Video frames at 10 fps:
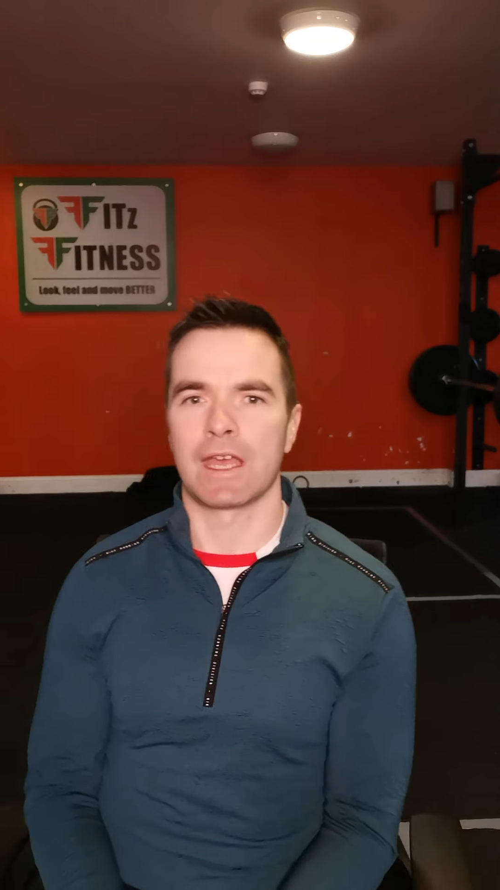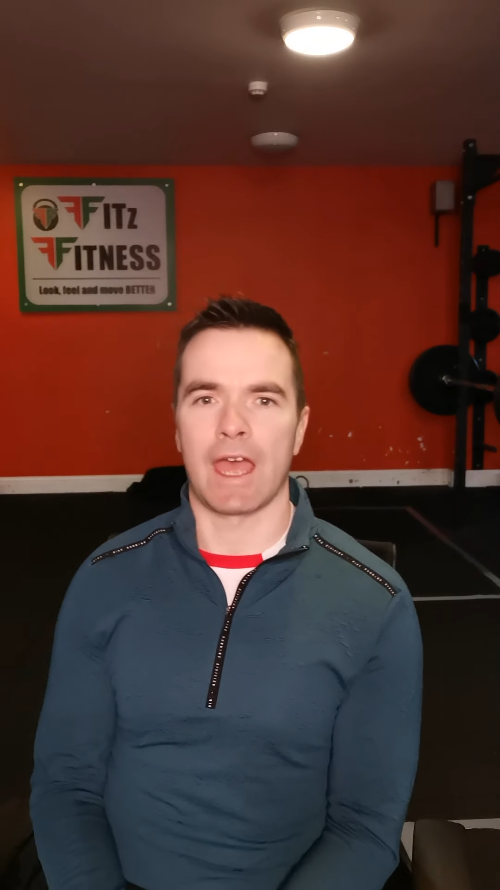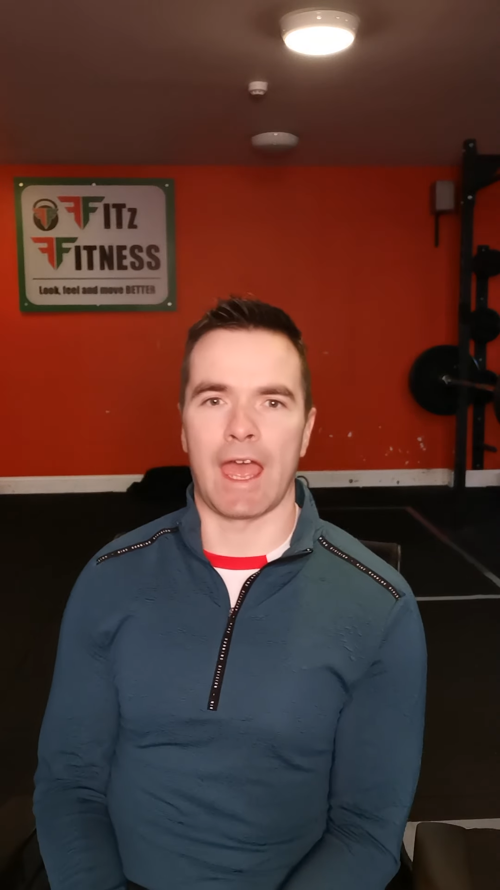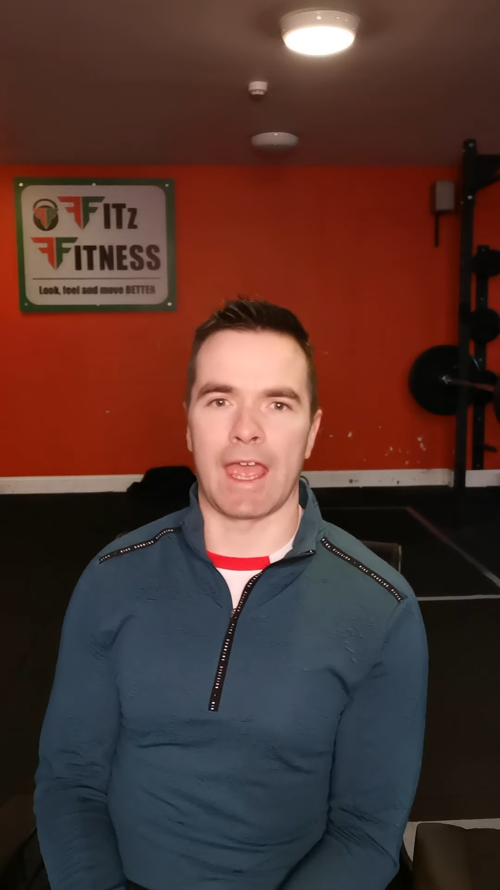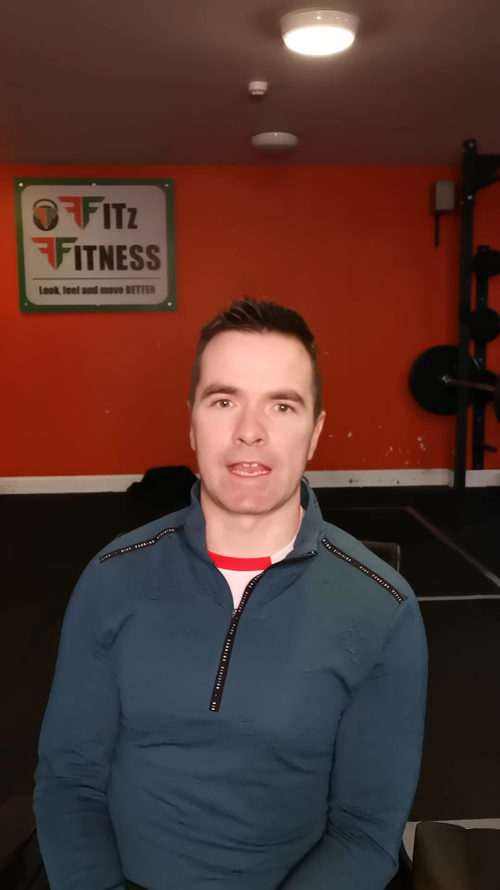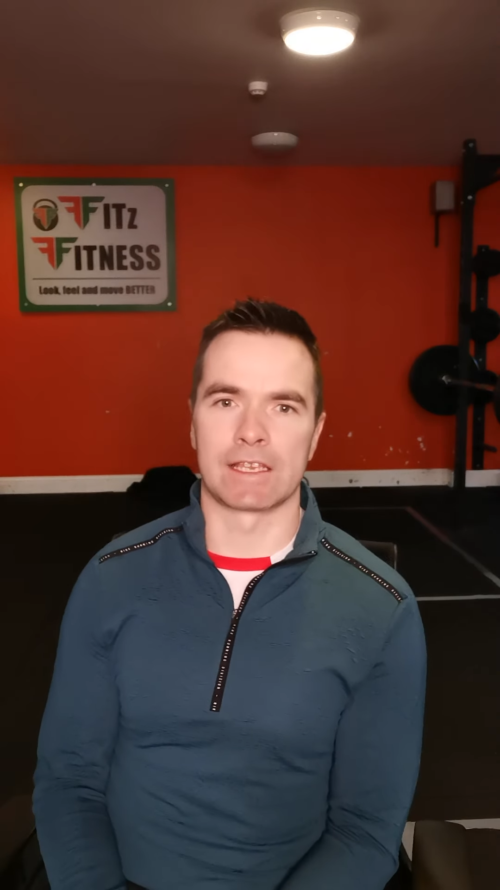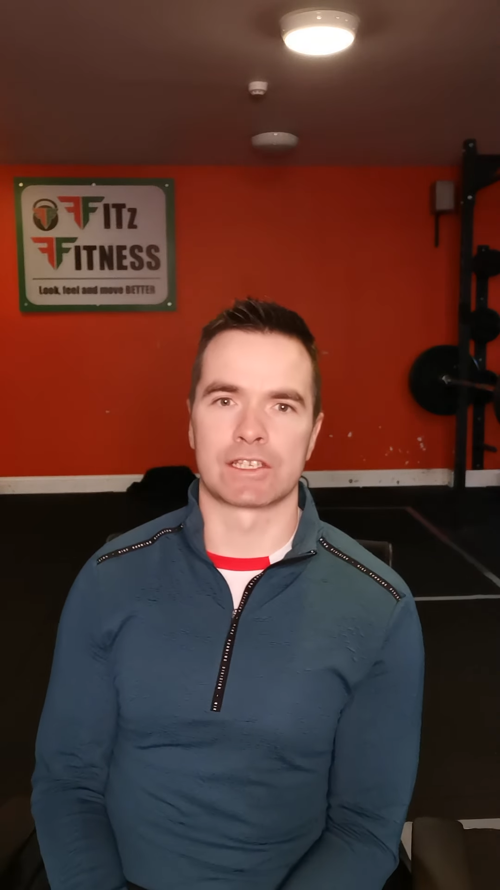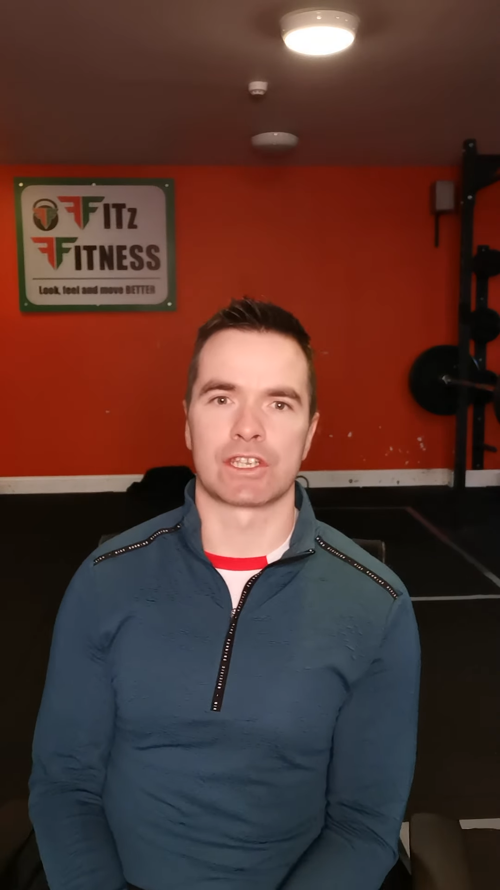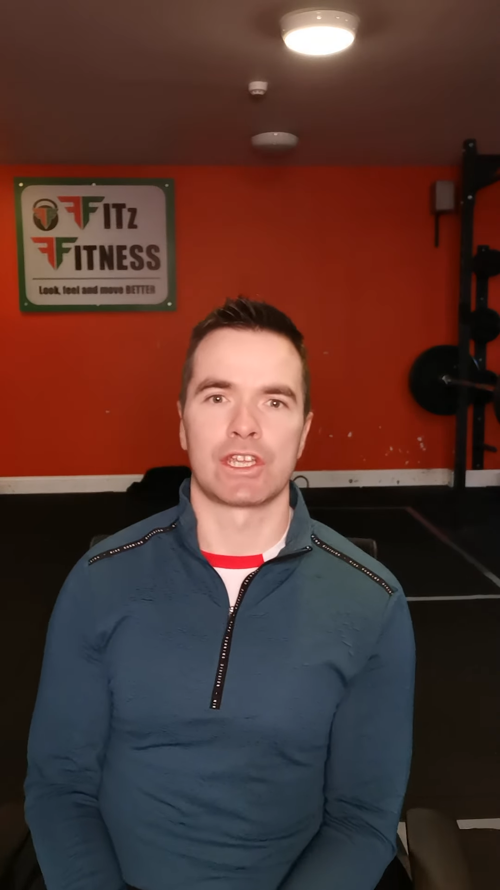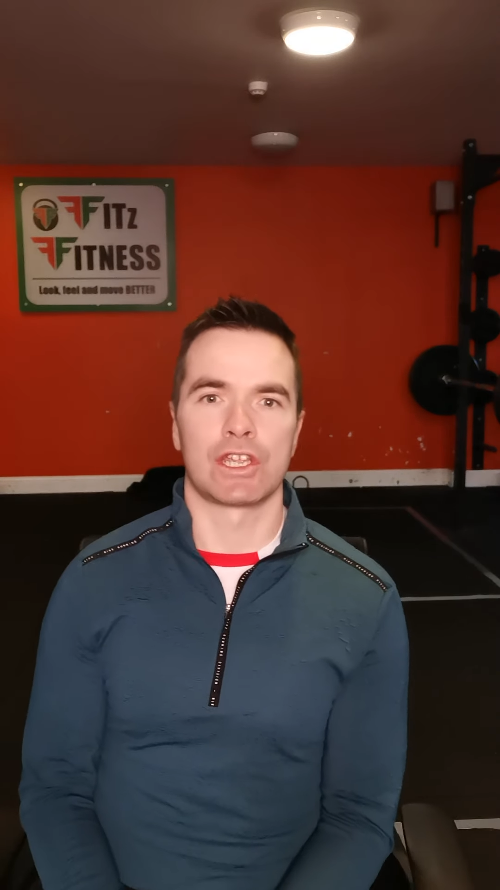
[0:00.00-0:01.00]

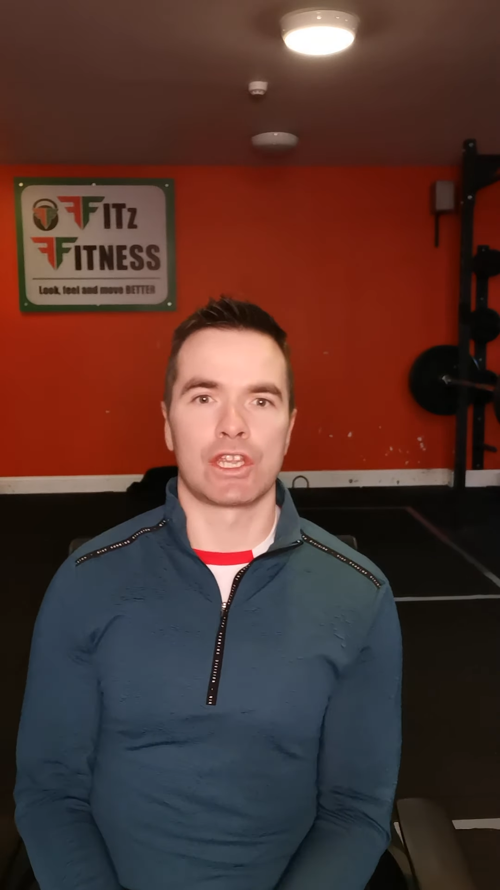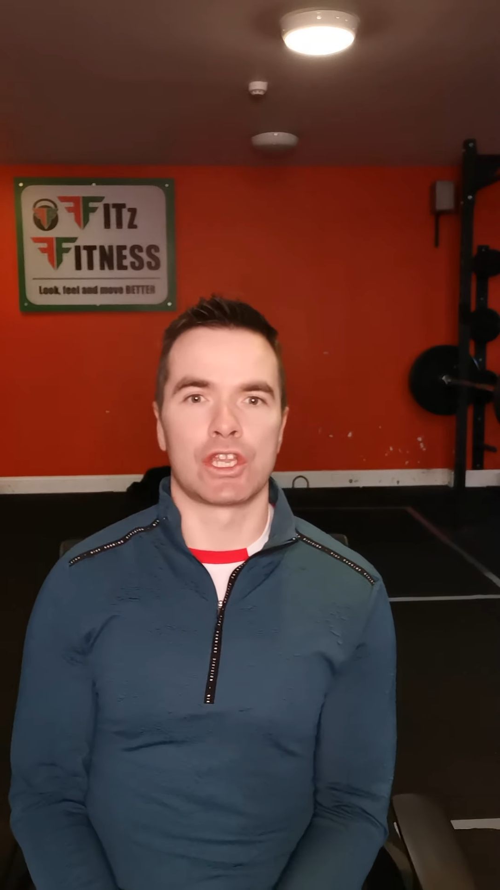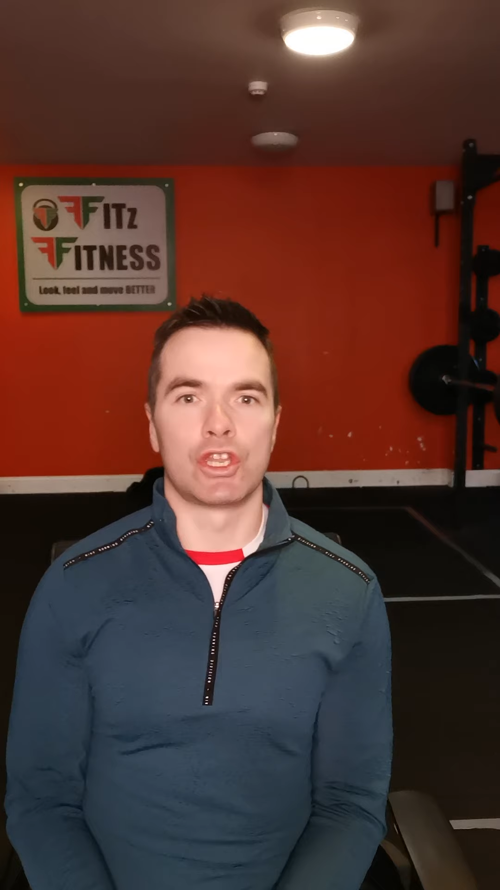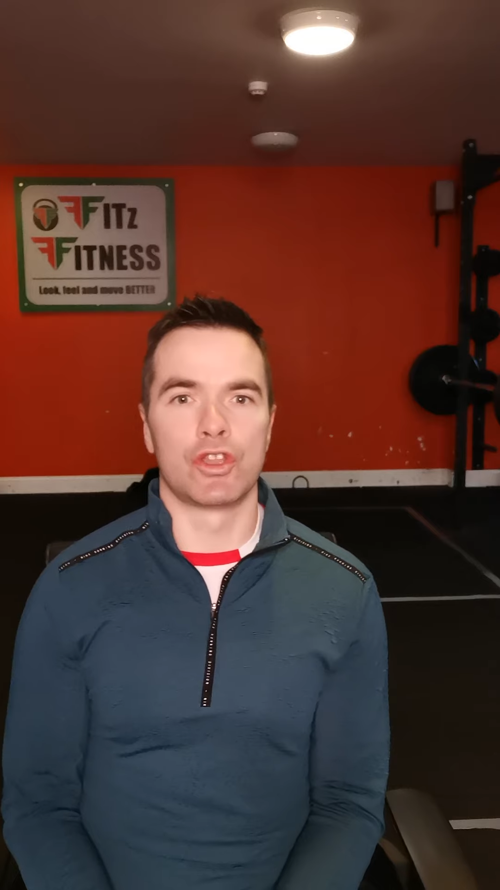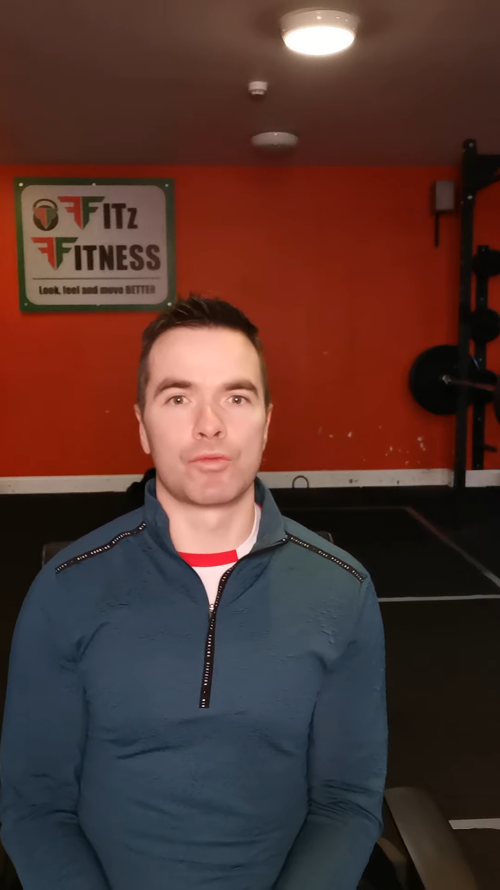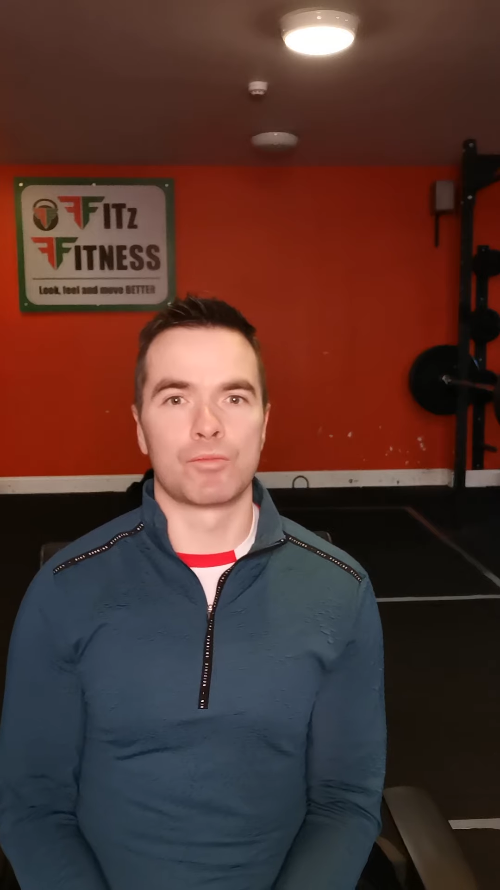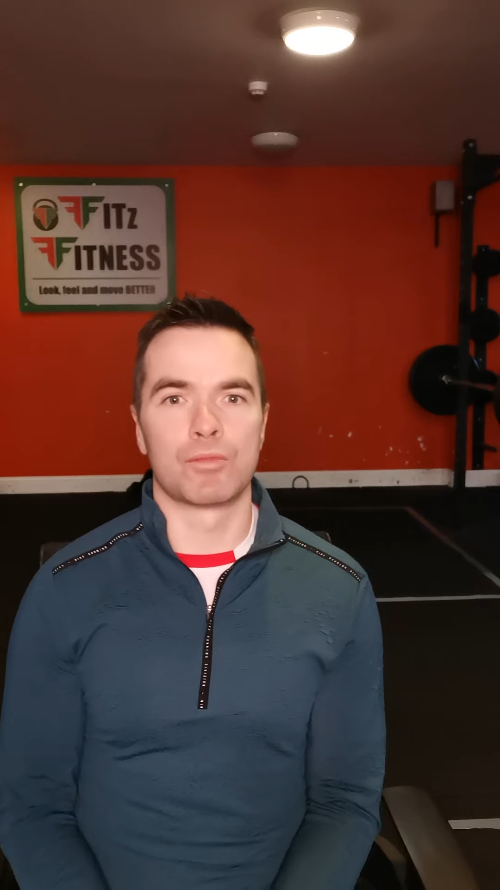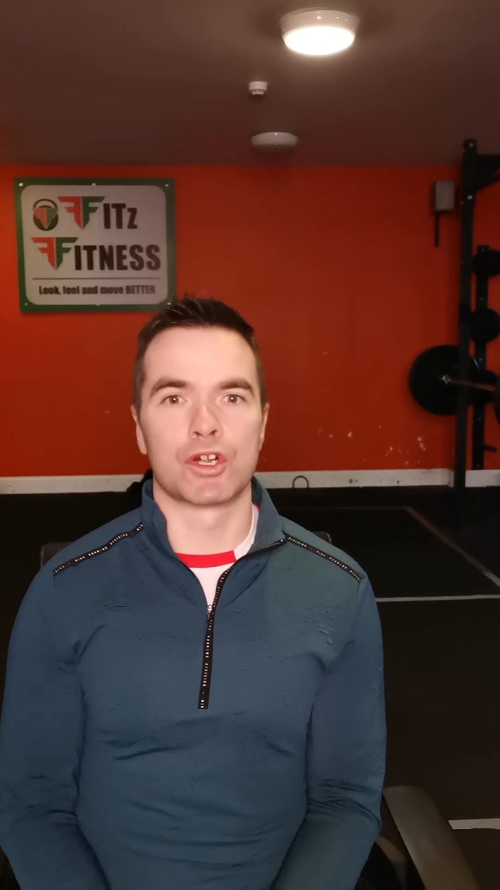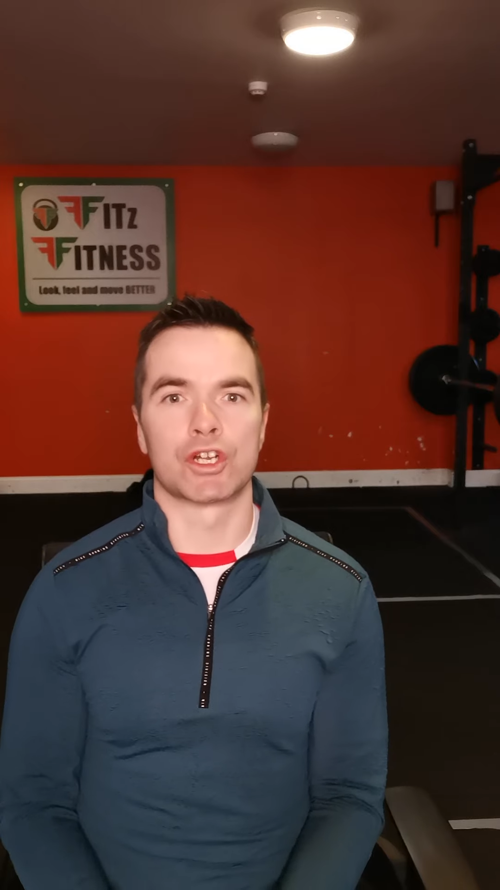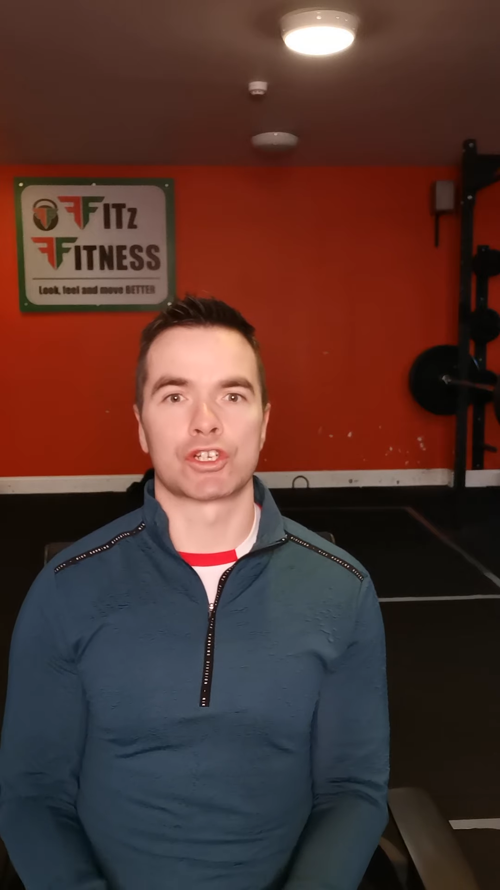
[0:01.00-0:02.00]
And
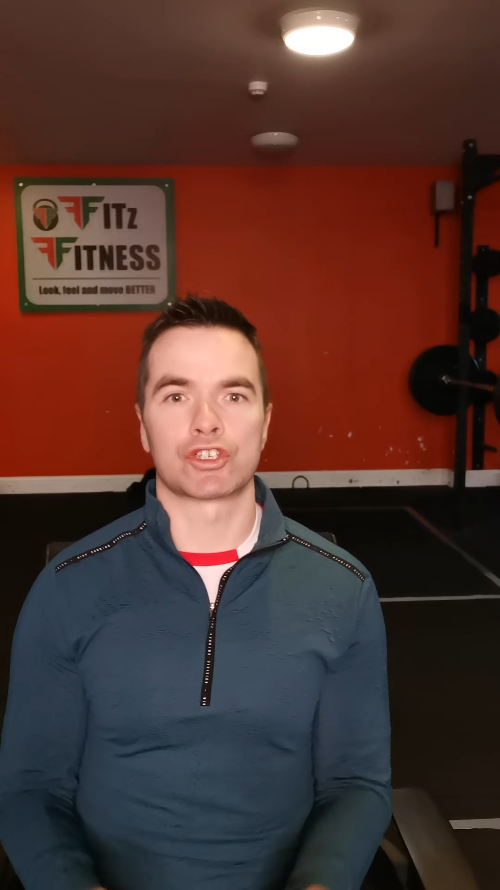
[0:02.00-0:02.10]
number